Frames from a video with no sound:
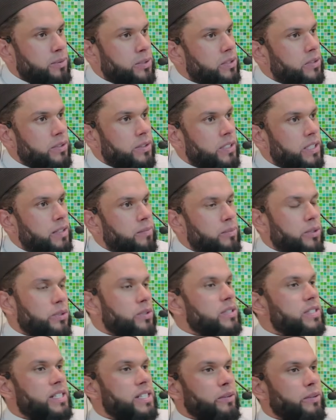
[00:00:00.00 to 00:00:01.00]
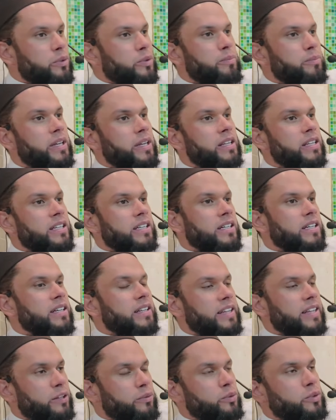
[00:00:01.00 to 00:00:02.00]
Absolutely, because that would be
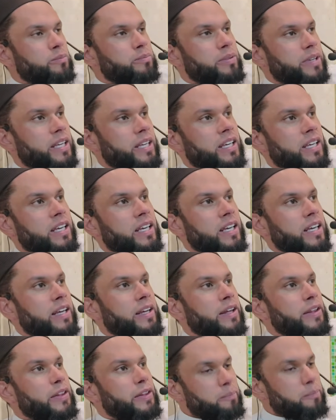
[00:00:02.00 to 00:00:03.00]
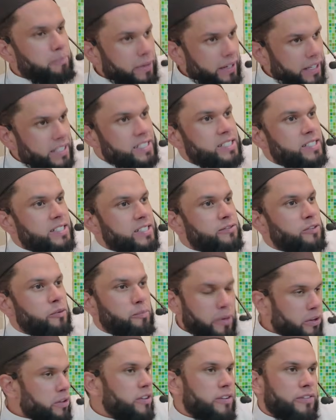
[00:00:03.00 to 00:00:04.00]
the place
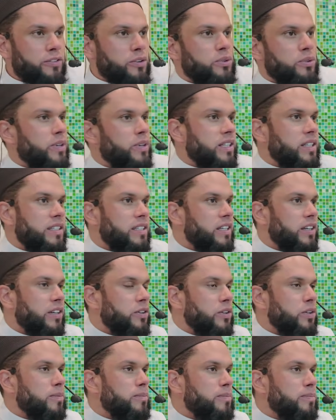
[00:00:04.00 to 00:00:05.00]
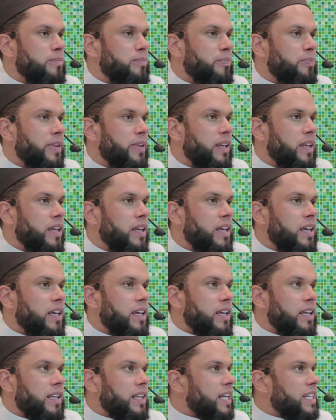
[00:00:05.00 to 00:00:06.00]
for both of you to enter ihram.
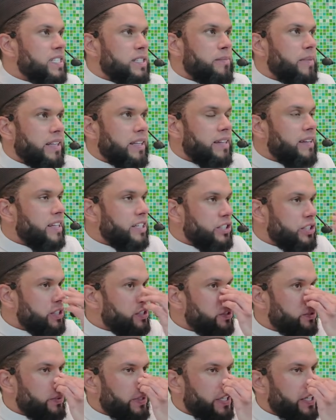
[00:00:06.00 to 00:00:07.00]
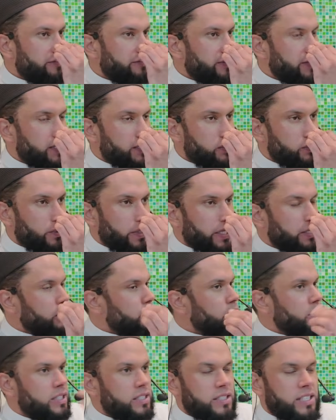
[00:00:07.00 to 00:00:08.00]
Doesn't matter that she's doing her first
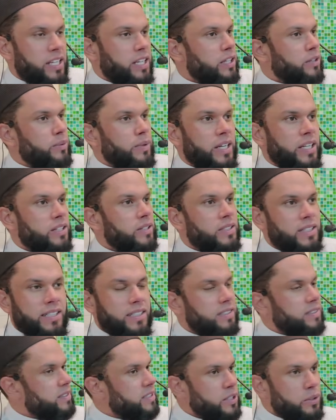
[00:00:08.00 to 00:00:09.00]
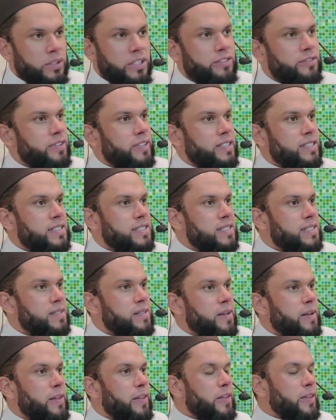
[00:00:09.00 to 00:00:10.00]
one or the second one, no
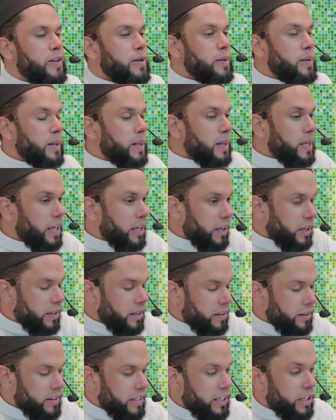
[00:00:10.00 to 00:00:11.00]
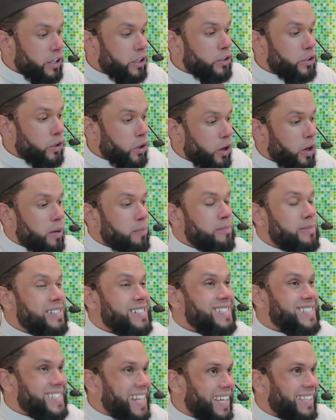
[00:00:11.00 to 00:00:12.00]
difference. The ihram
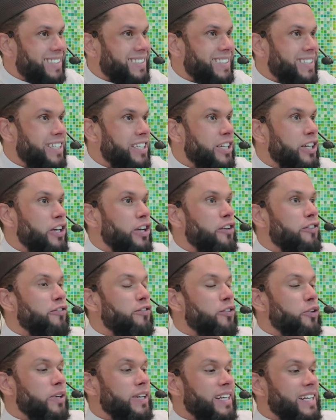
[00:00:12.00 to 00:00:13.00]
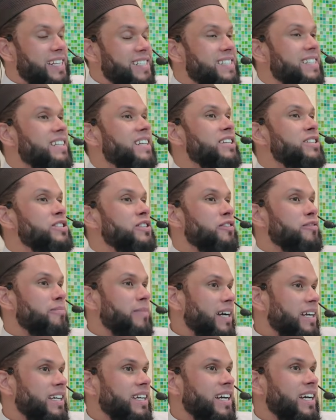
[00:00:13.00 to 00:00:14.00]
site for residents of
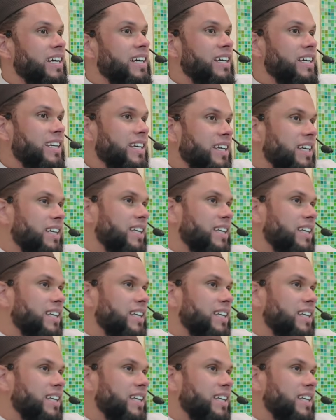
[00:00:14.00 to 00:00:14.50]
Makkah